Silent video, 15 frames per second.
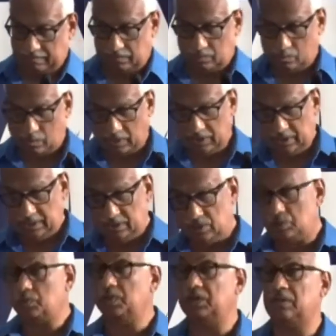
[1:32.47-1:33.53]
Watkins
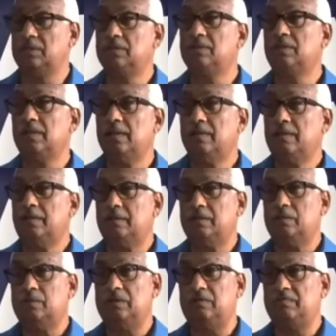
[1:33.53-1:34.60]
Jr.
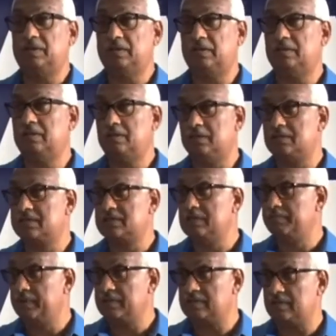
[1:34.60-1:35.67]
You would have heard little
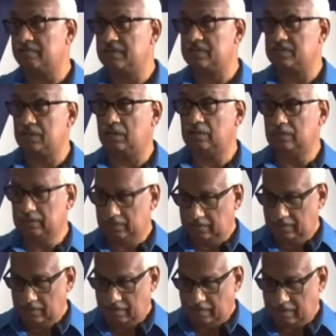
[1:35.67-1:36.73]
snippets of his song,
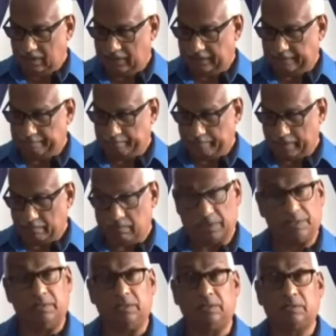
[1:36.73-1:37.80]

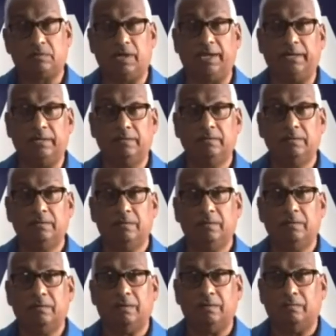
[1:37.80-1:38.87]
Mother Earth Crying,
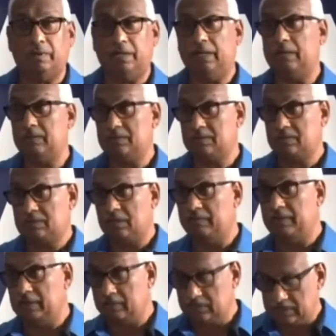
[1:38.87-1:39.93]
when I was
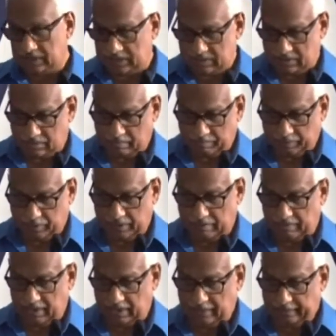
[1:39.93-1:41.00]
coming onto this podium
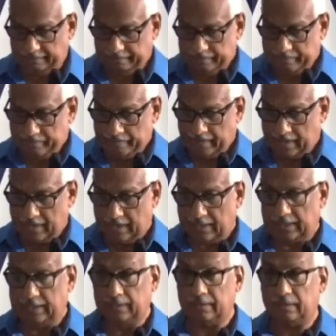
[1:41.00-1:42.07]
here.
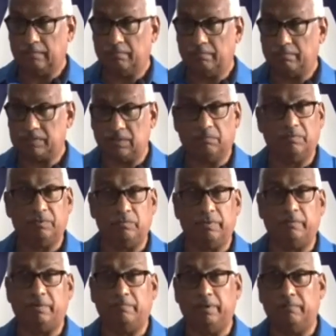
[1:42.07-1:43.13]
And some of you may
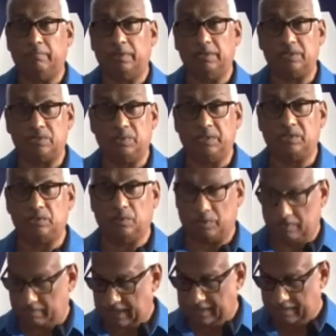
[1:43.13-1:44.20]
remember the Sweet Soca
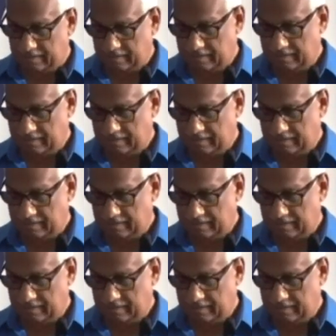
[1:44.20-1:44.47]
Man